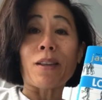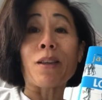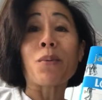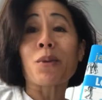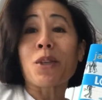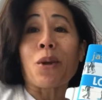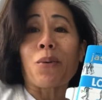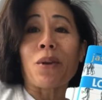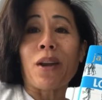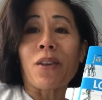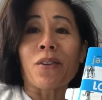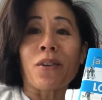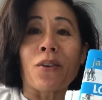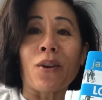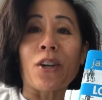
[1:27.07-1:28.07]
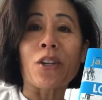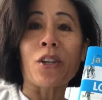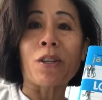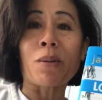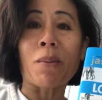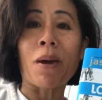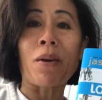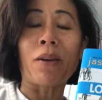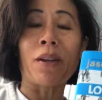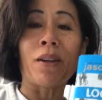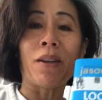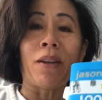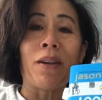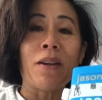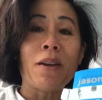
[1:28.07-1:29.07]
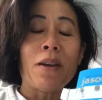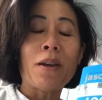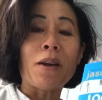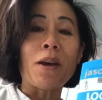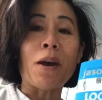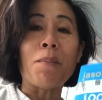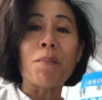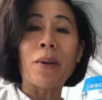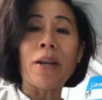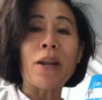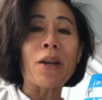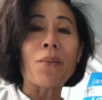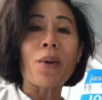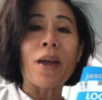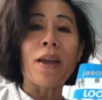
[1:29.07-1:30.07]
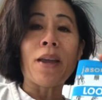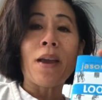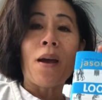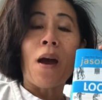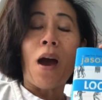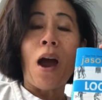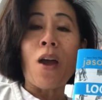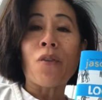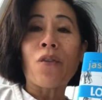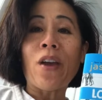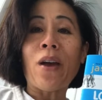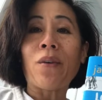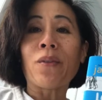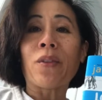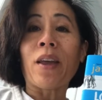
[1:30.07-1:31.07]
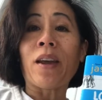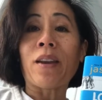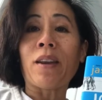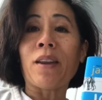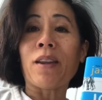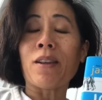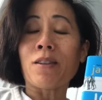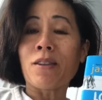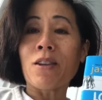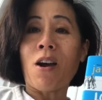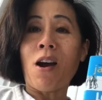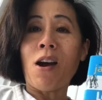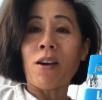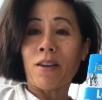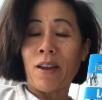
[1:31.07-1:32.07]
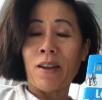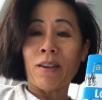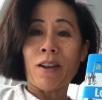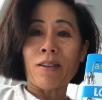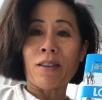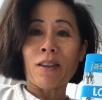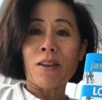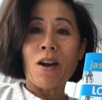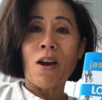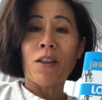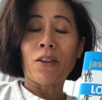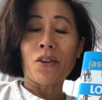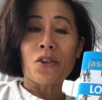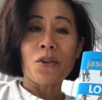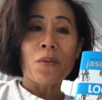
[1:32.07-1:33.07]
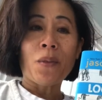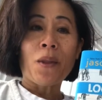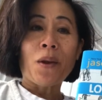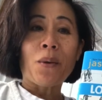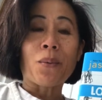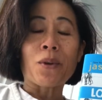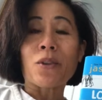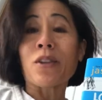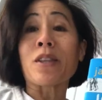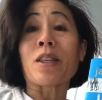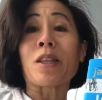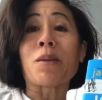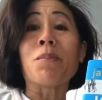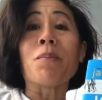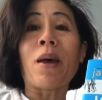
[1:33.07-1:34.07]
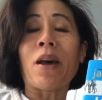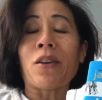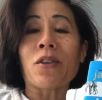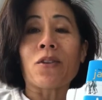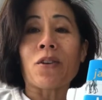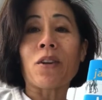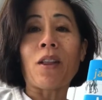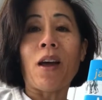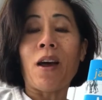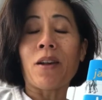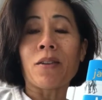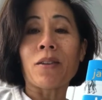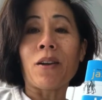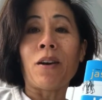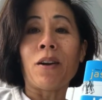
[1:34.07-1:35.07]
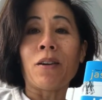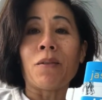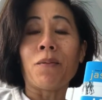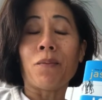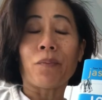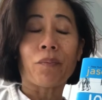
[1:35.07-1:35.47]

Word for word: he was so nice and gracious about it. Um, but anyway, I found that his talk at Lesley College was just this master class on